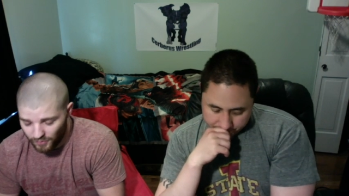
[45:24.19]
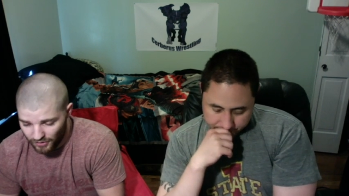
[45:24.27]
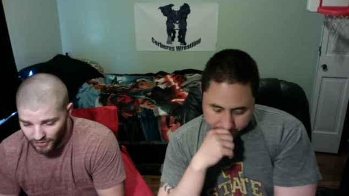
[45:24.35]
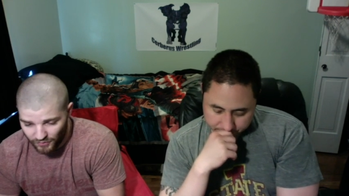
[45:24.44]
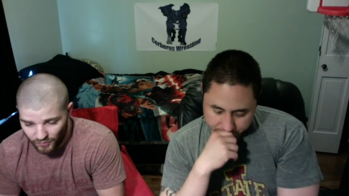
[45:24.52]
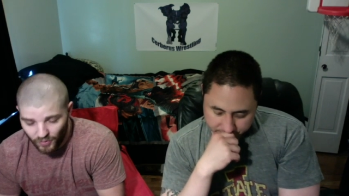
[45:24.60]

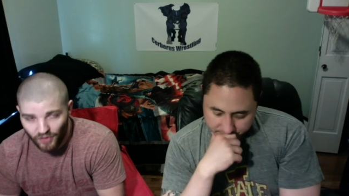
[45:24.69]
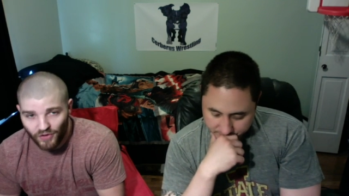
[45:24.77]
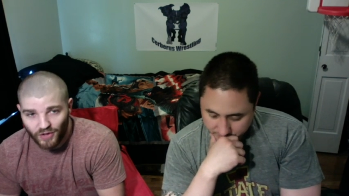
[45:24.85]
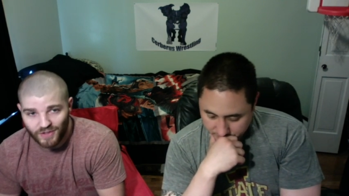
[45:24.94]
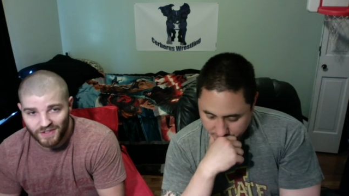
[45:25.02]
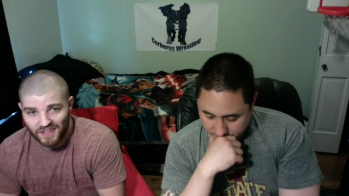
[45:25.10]
Speaker 1: working twelve
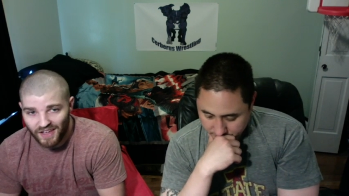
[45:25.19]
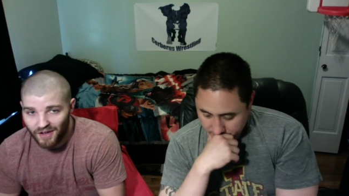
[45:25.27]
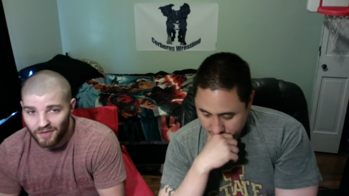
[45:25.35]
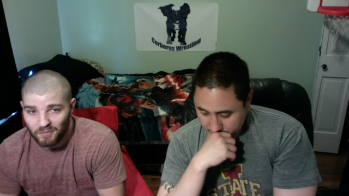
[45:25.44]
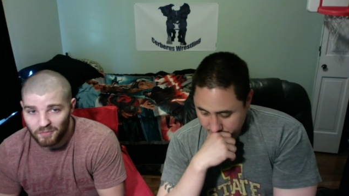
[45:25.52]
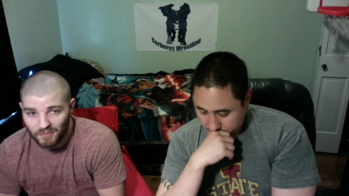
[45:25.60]
hours a day. I
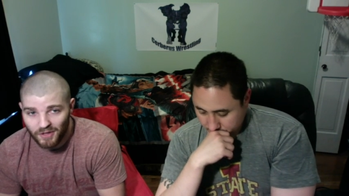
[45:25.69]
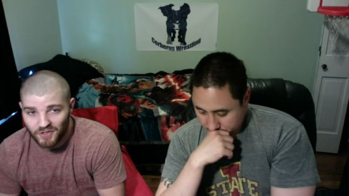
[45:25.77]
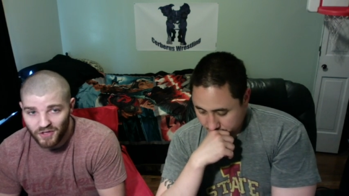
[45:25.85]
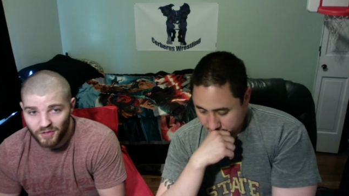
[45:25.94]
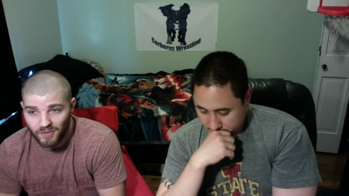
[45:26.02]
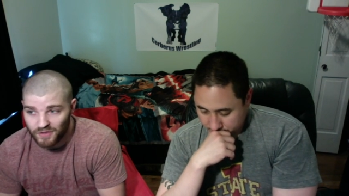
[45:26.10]
would much
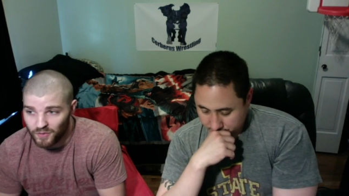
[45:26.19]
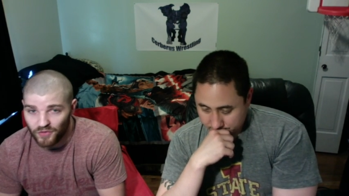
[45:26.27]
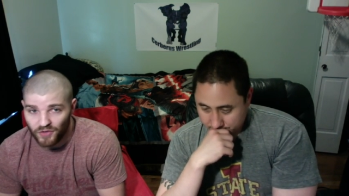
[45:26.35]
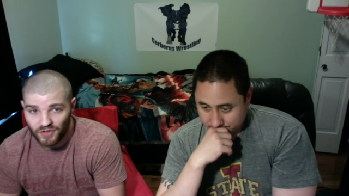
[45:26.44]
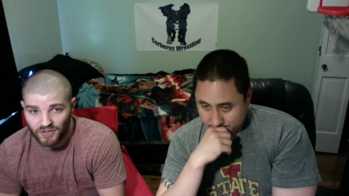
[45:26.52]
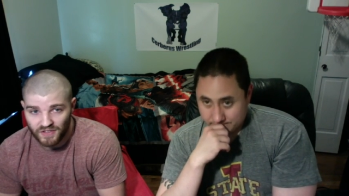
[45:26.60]
rather be twelve
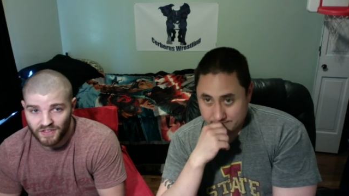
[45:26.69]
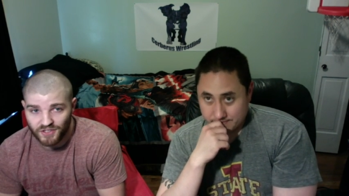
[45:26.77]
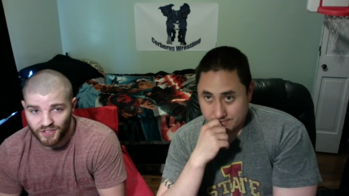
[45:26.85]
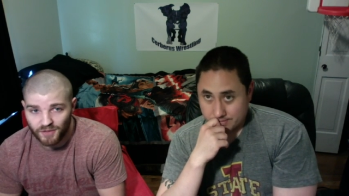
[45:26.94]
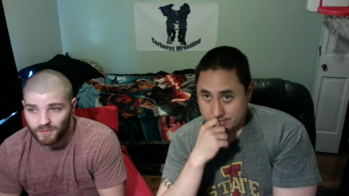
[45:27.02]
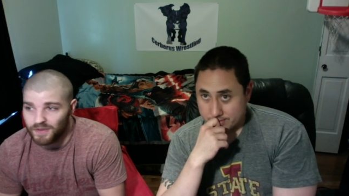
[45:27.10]
hours in the
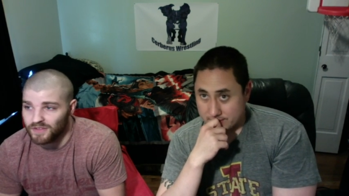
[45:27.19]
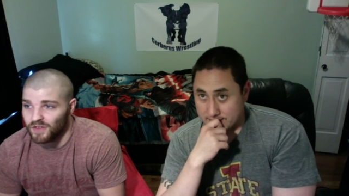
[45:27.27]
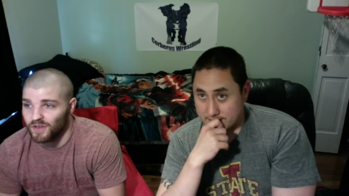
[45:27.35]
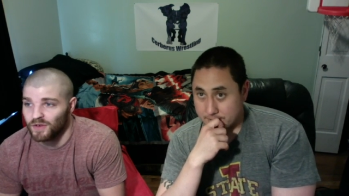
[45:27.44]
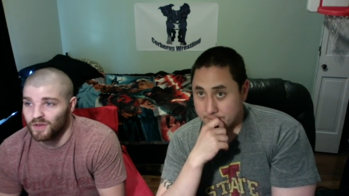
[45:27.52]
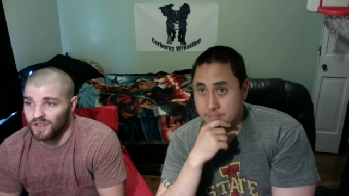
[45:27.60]
gym. So,
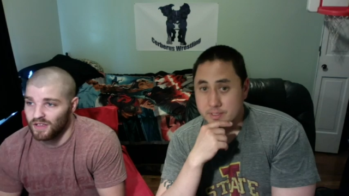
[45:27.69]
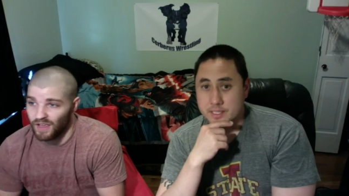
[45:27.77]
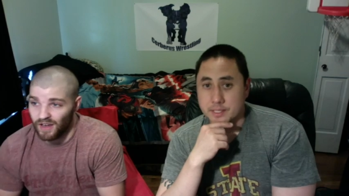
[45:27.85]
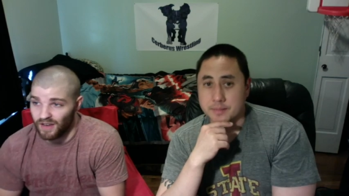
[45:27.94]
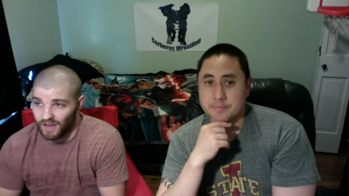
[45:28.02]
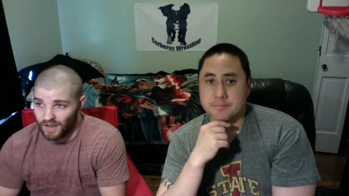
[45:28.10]
yeah, so.
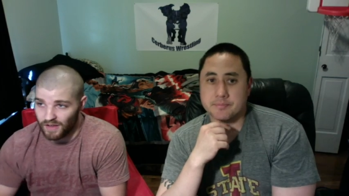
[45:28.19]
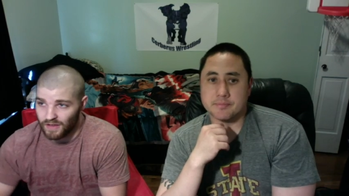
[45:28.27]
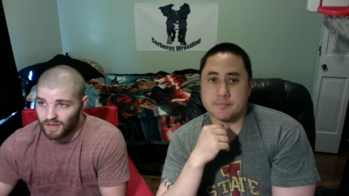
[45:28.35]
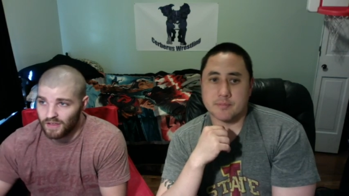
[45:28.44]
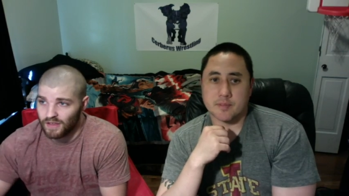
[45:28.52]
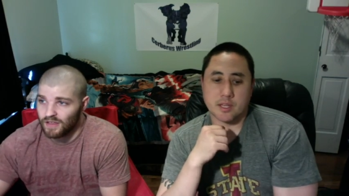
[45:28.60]
any day.
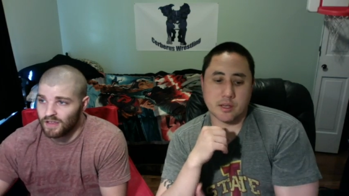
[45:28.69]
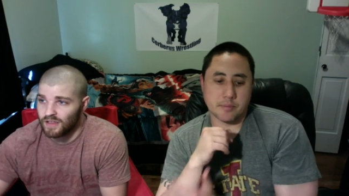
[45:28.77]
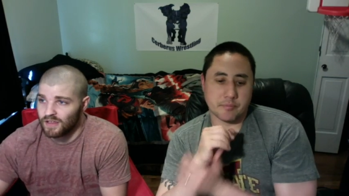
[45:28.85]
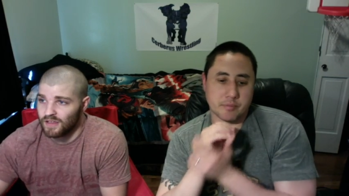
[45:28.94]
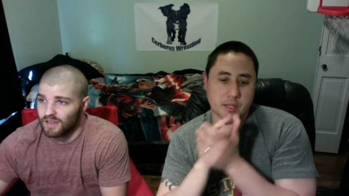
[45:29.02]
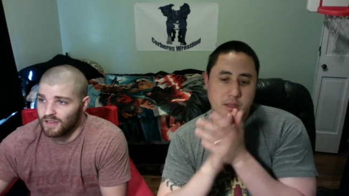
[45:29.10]

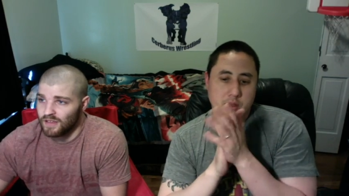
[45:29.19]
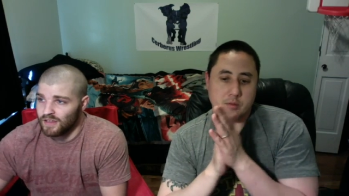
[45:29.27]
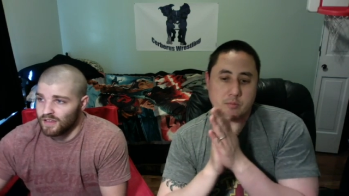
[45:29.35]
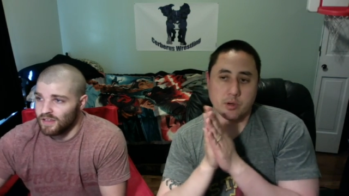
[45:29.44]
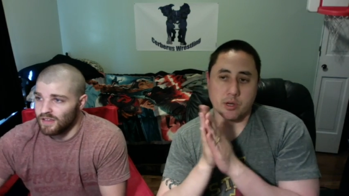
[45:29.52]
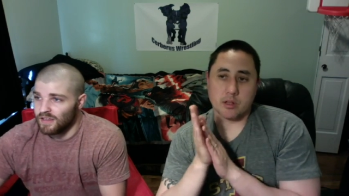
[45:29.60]
Yep,
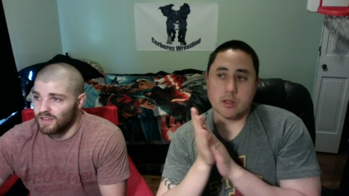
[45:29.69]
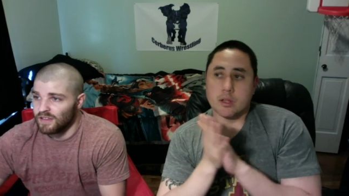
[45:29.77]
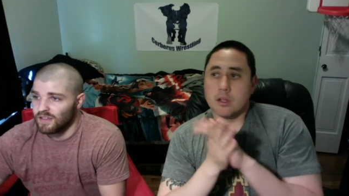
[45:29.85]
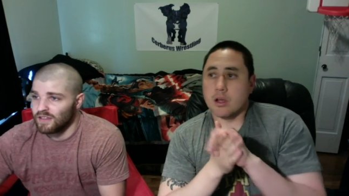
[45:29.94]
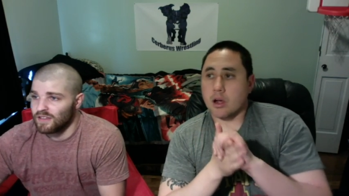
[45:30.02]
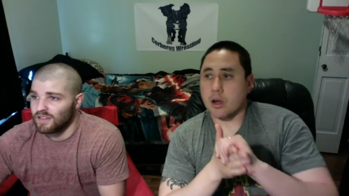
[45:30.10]
but
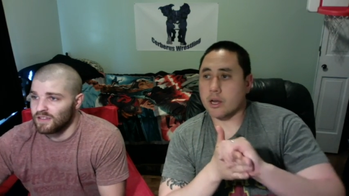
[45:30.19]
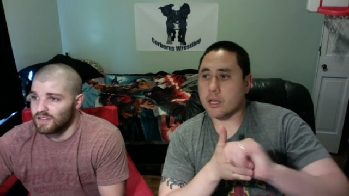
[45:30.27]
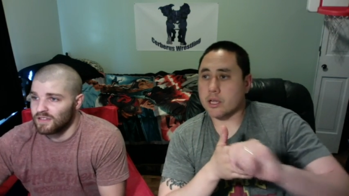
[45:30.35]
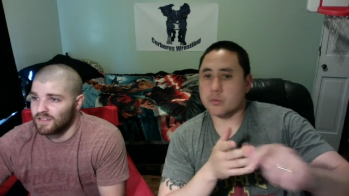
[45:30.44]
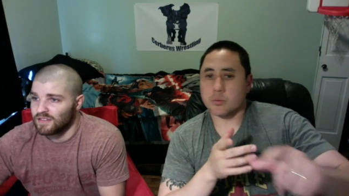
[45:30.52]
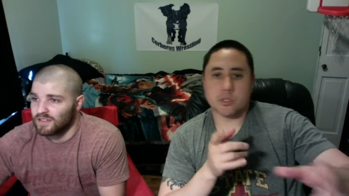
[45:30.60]
Speaker 2: all right,
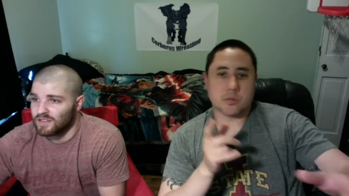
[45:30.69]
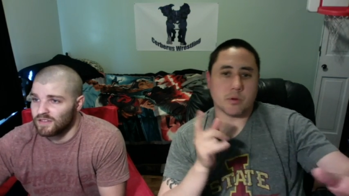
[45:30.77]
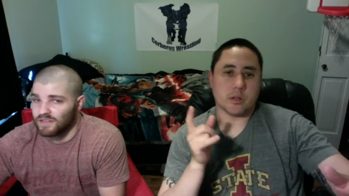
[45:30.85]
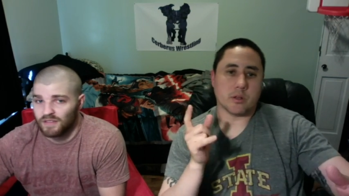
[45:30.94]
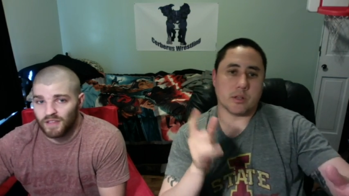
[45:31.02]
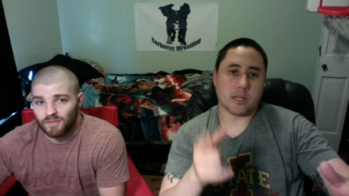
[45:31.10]
guys. We just
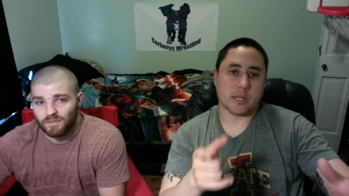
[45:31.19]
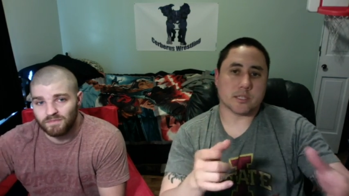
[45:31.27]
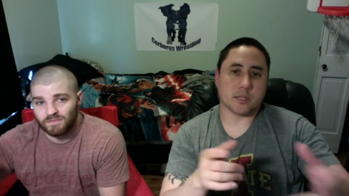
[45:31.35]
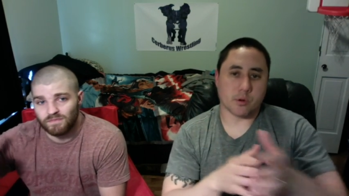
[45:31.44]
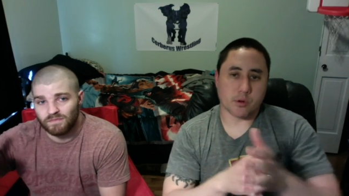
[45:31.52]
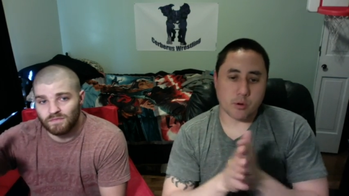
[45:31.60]
wanted to, like I
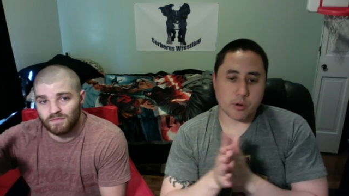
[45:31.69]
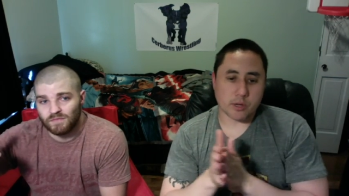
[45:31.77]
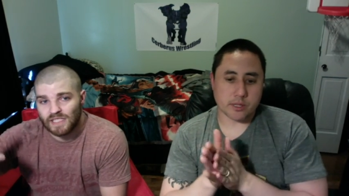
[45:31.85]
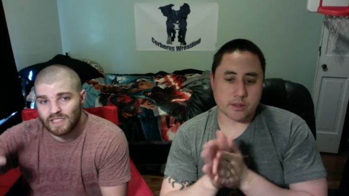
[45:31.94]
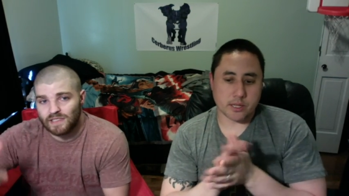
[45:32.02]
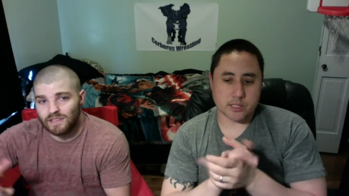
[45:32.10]
said, record,
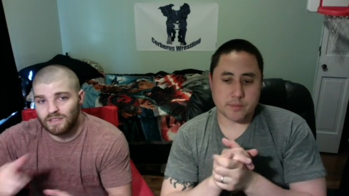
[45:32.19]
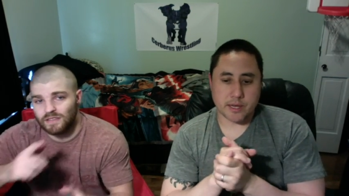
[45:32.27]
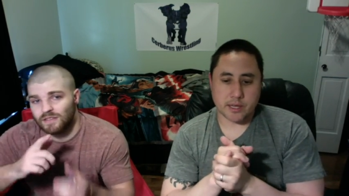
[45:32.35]
get things back